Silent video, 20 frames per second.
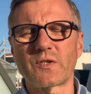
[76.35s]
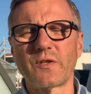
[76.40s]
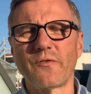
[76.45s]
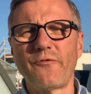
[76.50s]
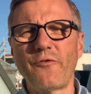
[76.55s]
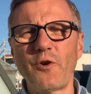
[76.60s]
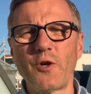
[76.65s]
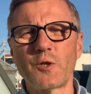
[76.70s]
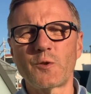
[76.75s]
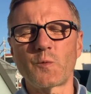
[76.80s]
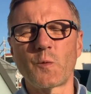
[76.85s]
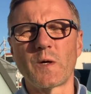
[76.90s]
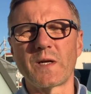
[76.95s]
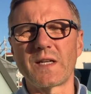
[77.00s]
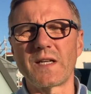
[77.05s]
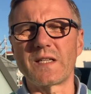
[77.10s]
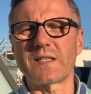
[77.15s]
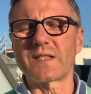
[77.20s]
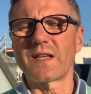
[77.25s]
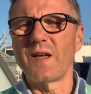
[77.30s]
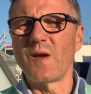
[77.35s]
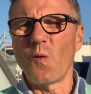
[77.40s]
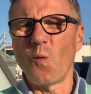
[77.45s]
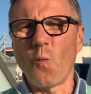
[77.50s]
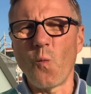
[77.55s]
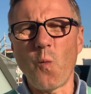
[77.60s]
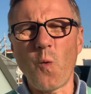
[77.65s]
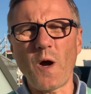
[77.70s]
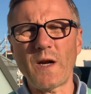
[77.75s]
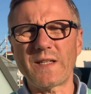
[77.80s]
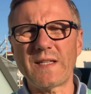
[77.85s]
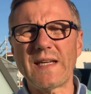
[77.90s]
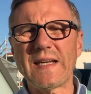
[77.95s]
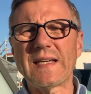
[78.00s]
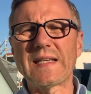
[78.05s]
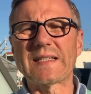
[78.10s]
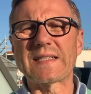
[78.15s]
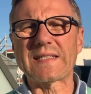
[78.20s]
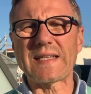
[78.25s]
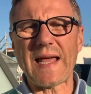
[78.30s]
The first one is, what
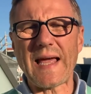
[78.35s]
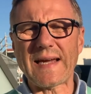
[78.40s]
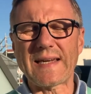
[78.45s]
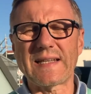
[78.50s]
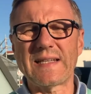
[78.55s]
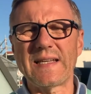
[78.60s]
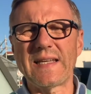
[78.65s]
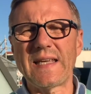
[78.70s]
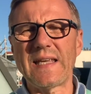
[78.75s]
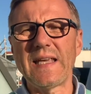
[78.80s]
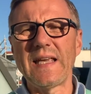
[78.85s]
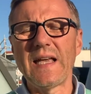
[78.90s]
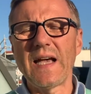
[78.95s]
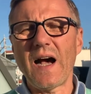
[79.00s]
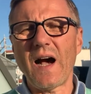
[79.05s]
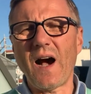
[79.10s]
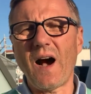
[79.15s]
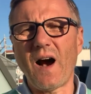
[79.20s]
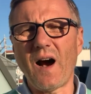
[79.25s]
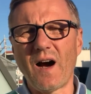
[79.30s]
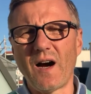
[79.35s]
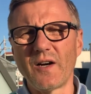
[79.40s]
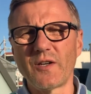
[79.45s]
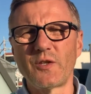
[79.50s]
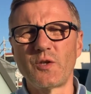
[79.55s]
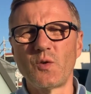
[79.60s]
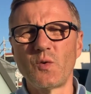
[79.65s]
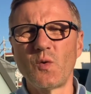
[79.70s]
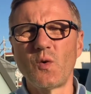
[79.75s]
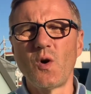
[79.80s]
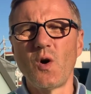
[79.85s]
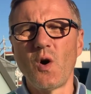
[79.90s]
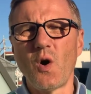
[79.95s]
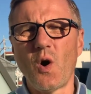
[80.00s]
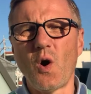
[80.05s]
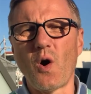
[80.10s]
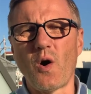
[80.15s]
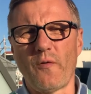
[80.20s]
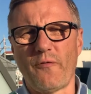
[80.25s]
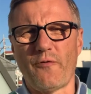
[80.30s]
exactly are you
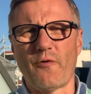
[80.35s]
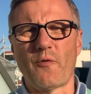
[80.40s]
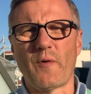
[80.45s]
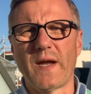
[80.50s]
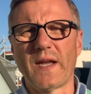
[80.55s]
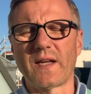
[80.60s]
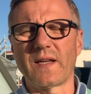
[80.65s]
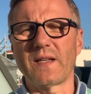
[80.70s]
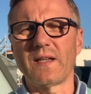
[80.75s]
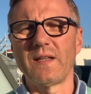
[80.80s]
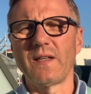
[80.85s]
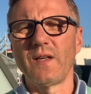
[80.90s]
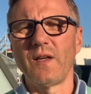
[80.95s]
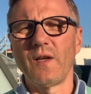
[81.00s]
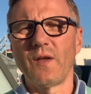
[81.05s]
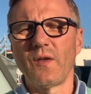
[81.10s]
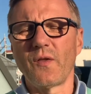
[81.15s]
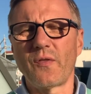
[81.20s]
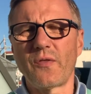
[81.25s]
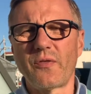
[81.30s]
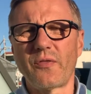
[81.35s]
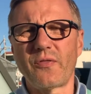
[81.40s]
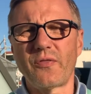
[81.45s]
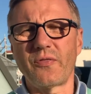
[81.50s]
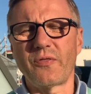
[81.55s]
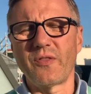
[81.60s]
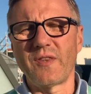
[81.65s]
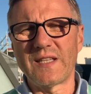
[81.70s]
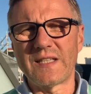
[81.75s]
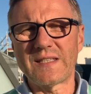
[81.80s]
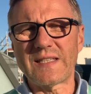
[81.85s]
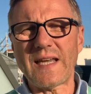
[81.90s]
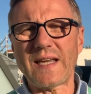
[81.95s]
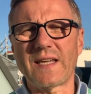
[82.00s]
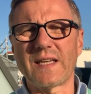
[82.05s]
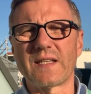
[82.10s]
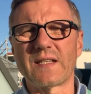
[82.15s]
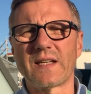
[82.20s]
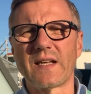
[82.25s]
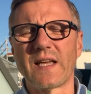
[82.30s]
offering?
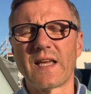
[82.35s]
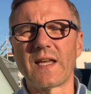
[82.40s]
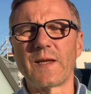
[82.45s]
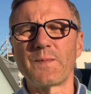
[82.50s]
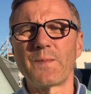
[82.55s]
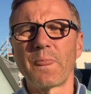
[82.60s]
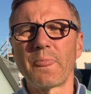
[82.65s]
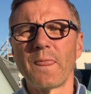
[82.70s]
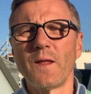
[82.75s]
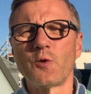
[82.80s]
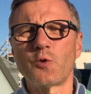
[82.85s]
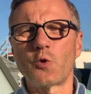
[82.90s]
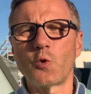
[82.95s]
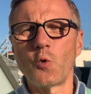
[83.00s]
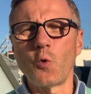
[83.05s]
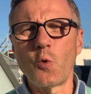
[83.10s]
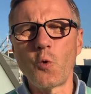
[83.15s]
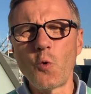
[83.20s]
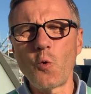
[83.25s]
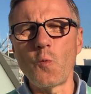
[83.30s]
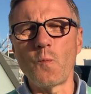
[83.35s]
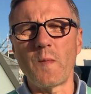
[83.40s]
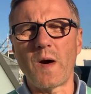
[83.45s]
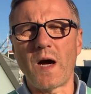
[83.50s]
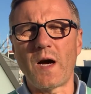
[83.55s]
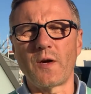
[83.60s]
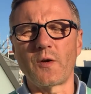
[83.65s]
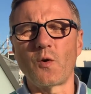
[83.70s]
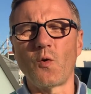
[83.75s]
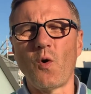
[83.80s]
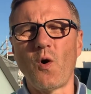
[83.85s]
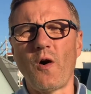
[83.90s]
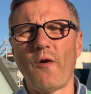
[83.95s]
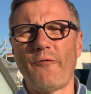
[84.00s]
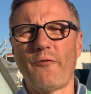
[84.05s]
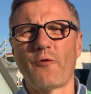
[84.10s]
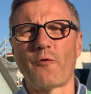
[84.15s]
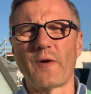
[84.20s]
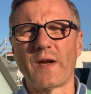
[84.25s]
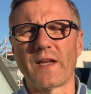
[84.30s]
Secondly, to whom are you
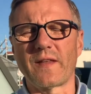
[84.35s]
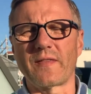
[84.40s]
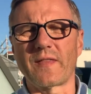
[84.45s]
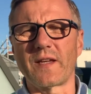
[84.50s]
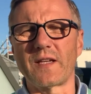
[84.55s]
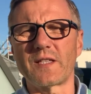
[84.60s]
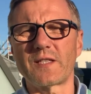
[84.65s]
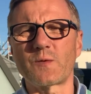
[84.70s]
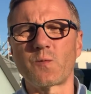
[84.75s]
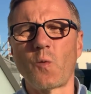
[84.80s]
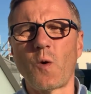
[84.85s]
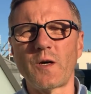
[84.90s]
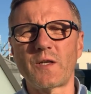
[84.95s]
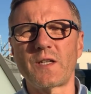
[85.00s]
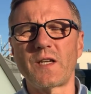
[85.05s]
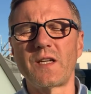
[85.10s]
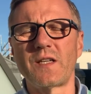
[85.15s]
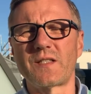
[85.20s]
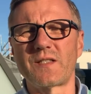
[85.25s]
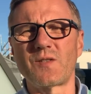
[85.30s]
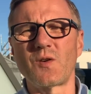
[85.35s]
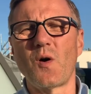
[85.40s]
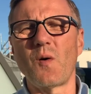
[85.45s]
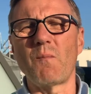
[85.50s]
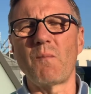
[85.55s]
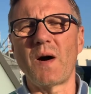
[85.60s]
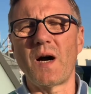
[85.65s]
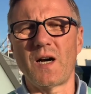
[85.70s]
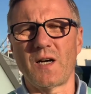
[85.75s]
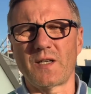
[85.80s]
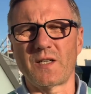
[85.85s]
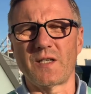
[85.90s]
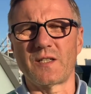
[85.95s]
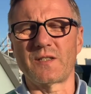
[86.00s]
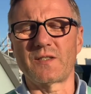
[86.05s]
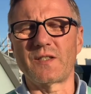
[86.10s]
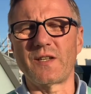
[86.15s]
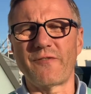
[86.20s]
offering this? What is your market?